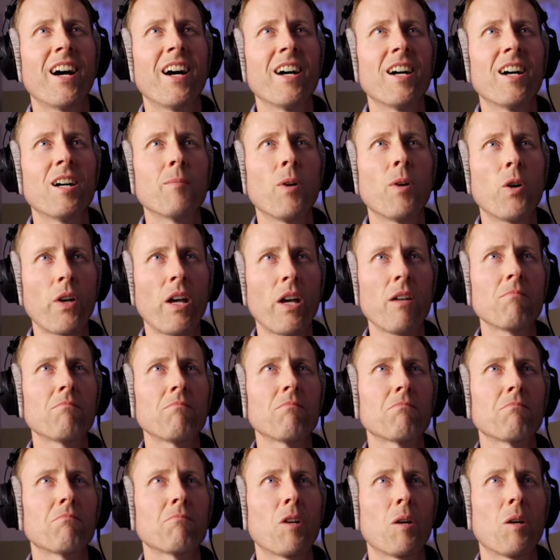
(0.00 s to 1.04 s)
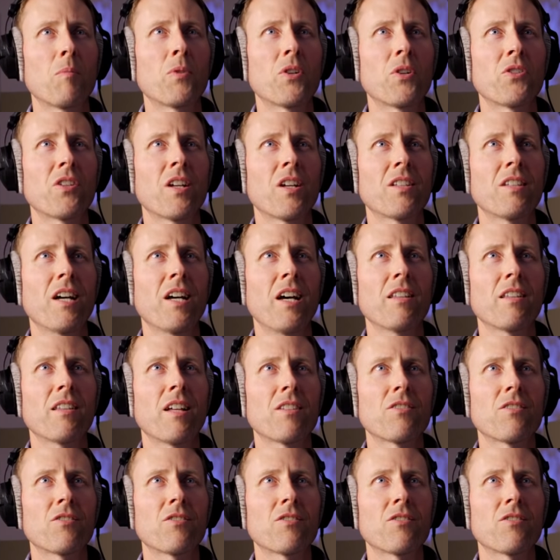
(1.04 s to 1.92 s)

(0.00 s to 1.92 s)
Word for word: Um, okay, I appreciate that.